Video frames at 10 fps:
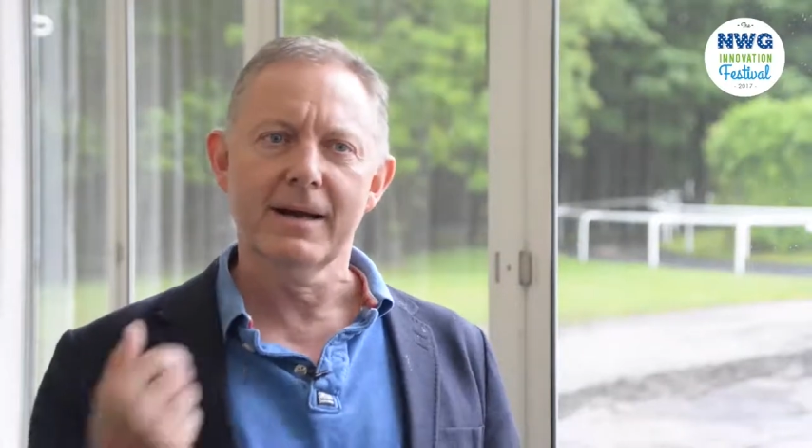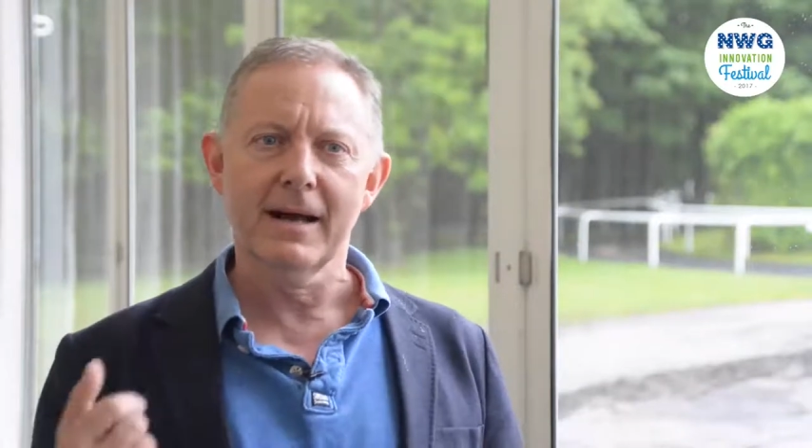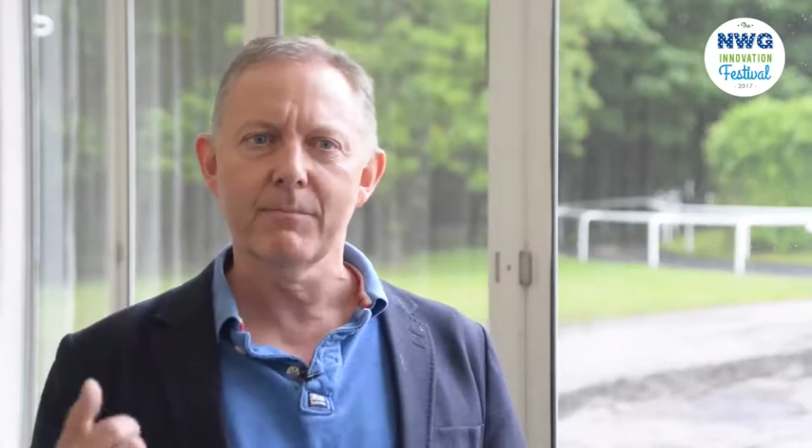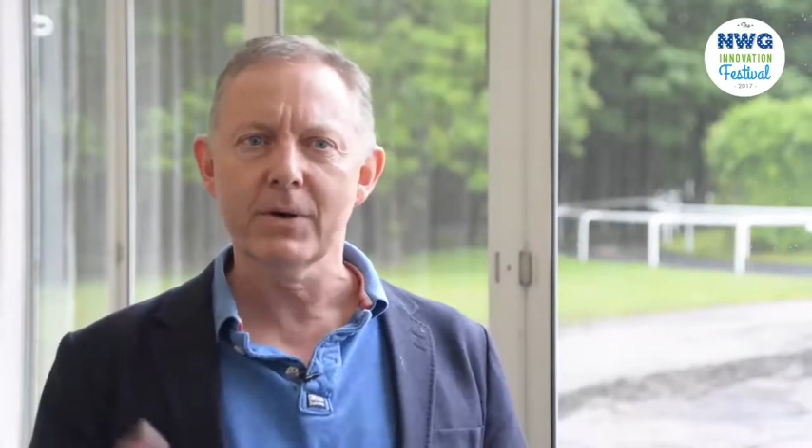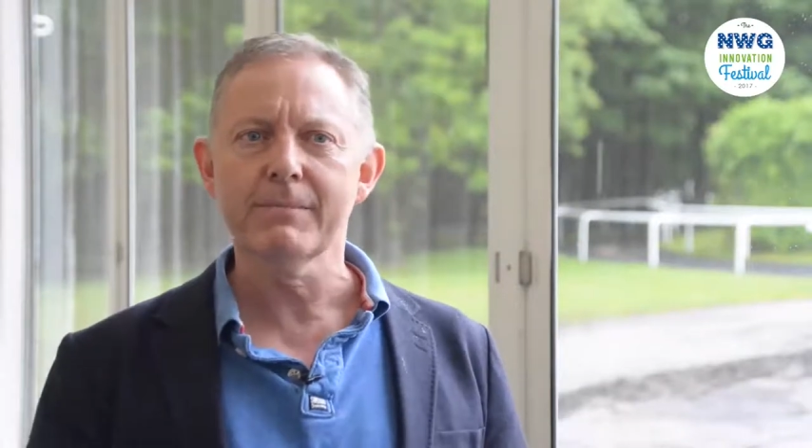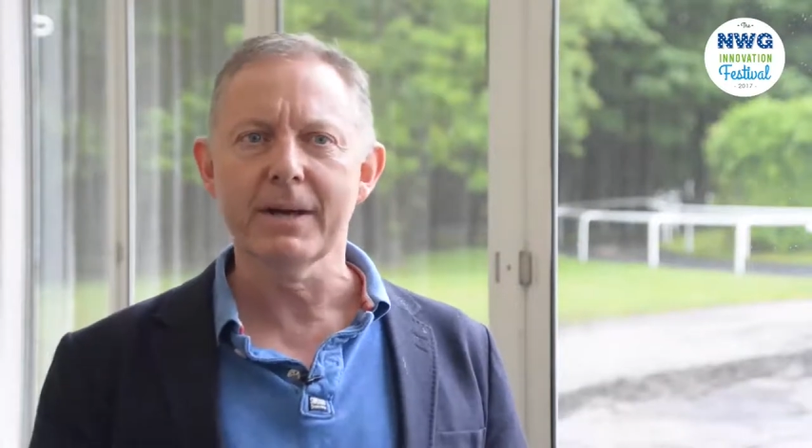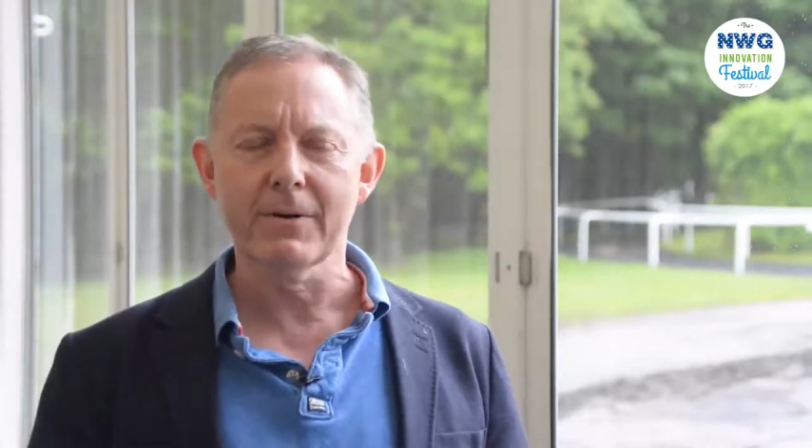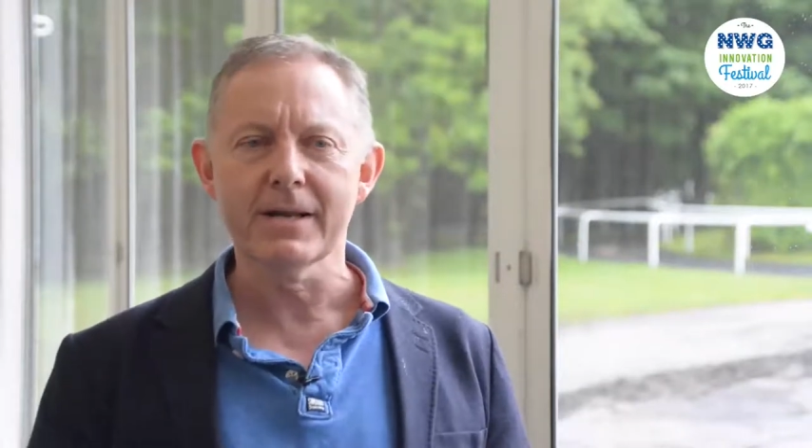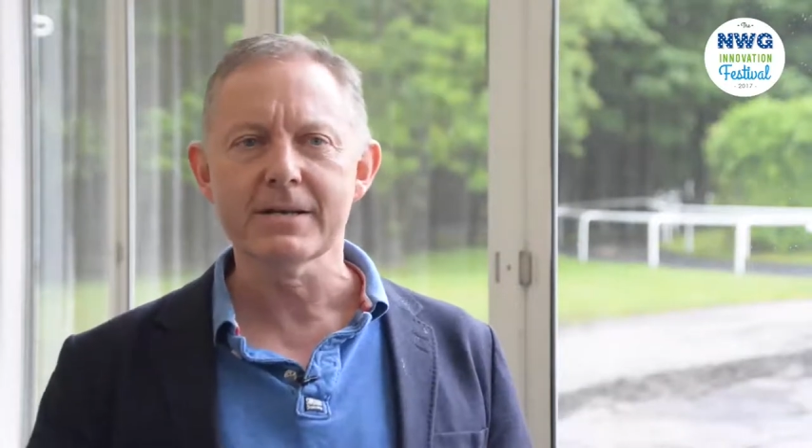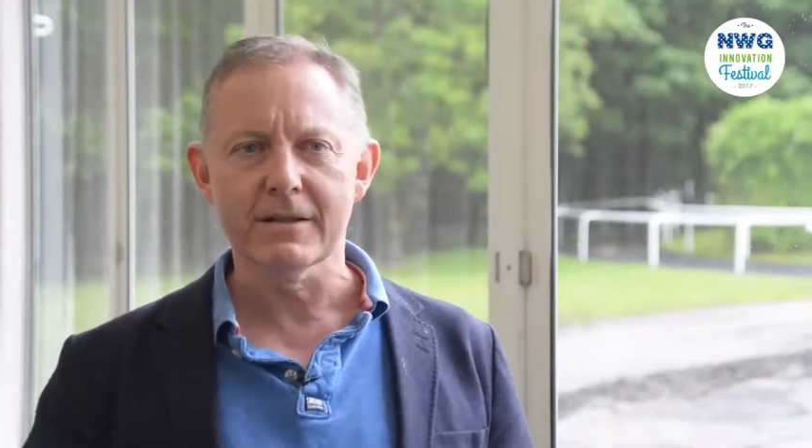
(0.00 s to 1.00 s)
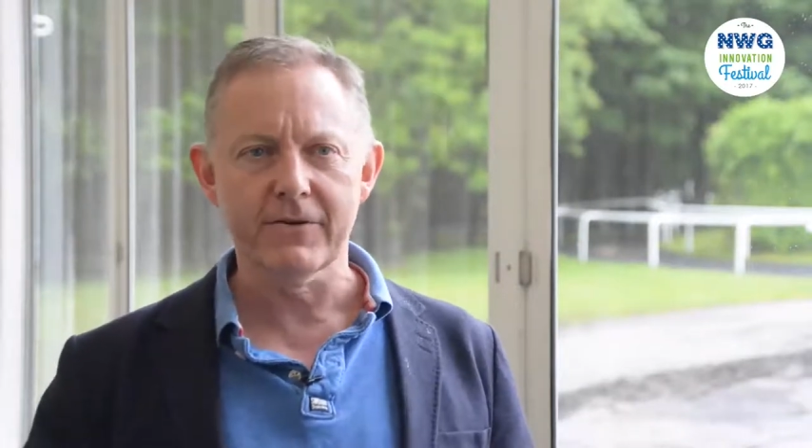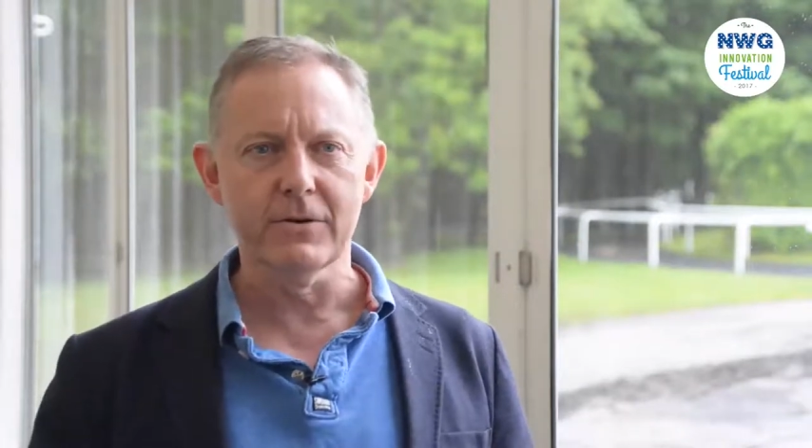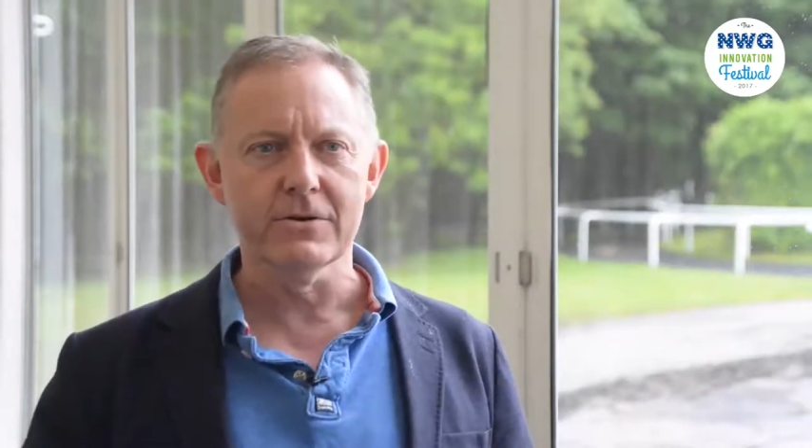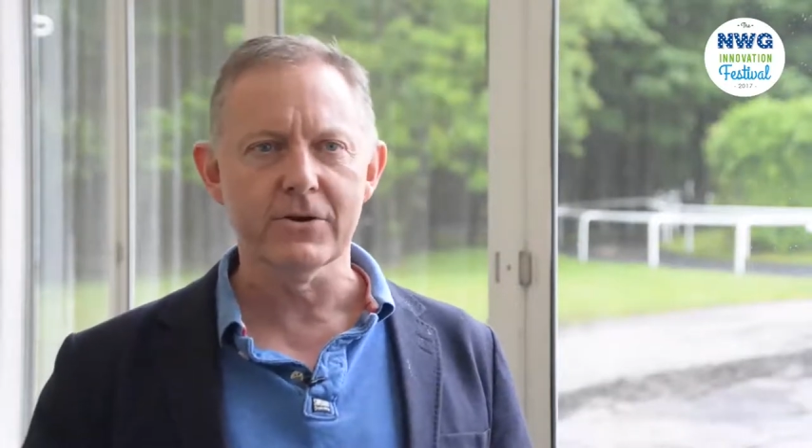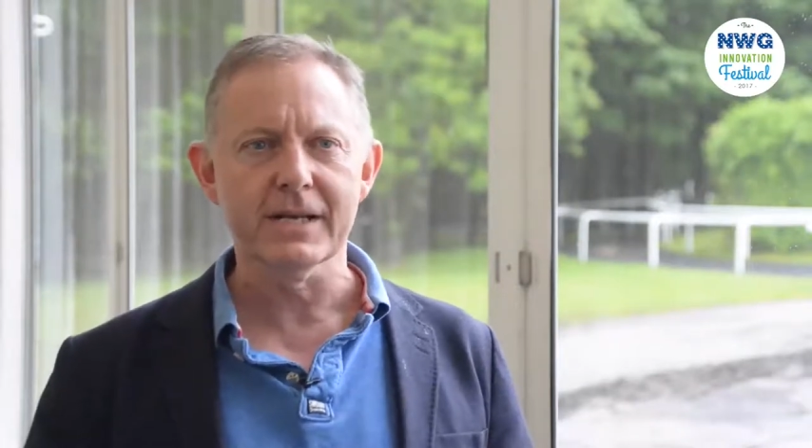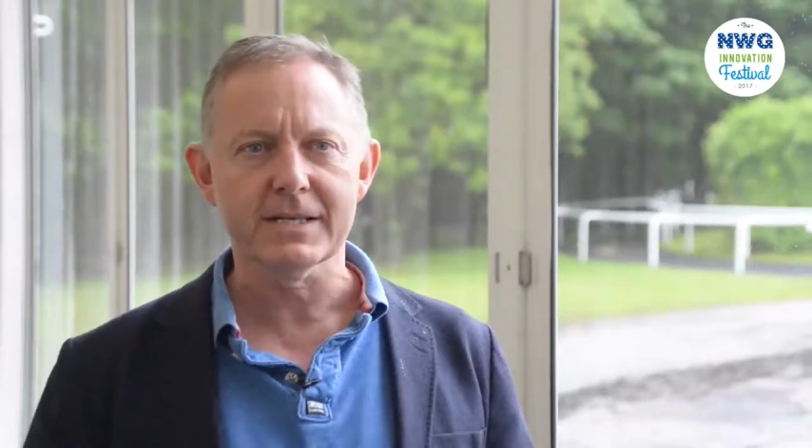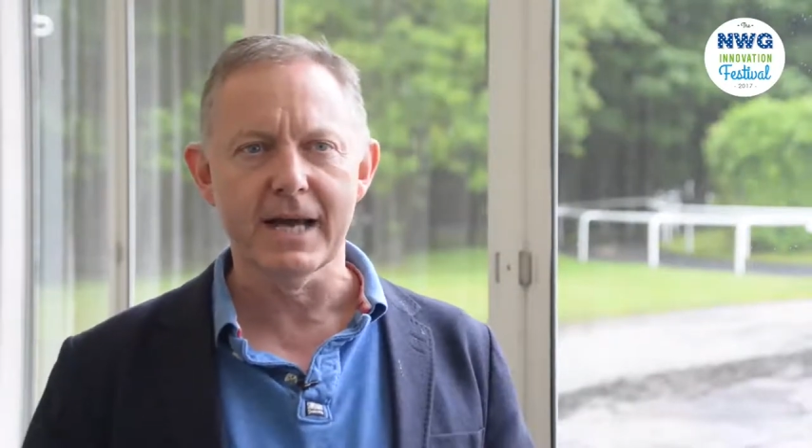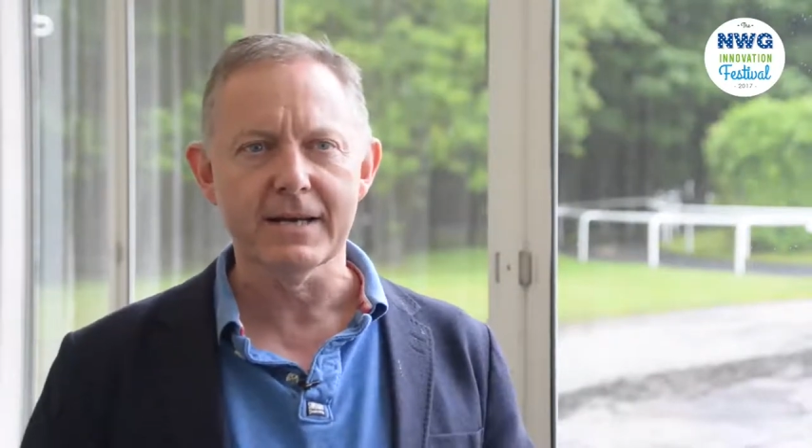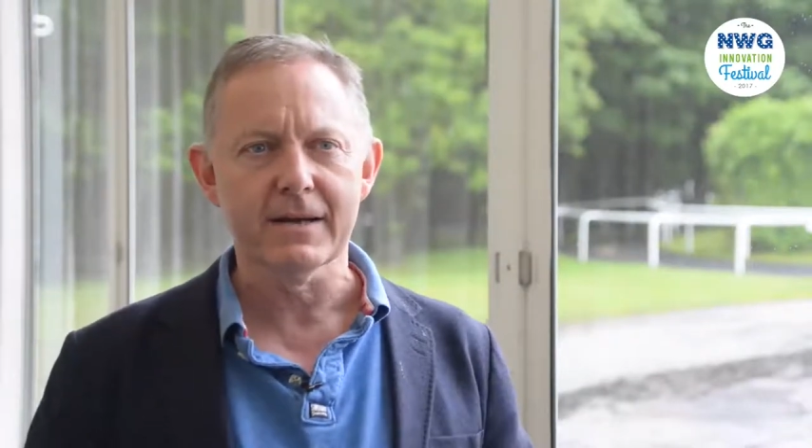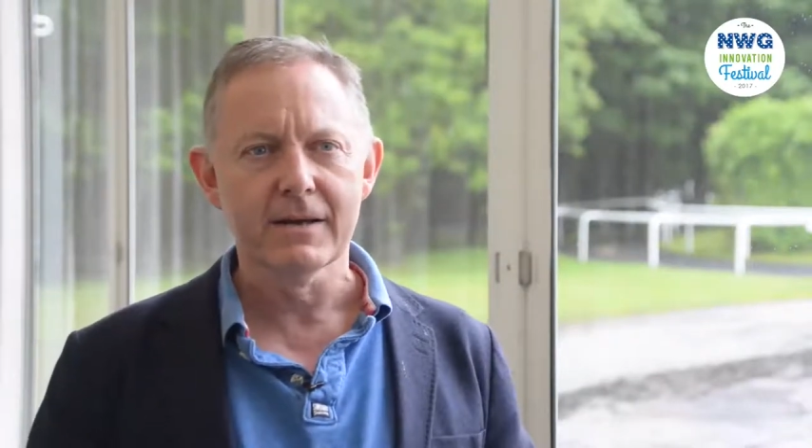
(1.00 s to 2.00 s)
and bring people into the food and drink
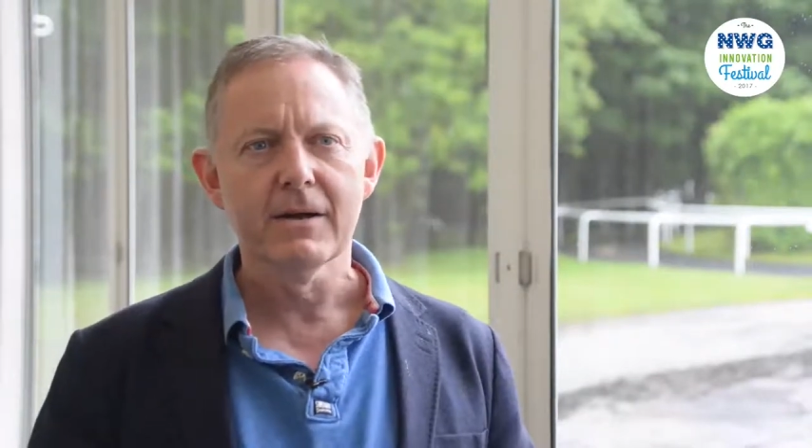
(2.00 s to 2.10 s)
tent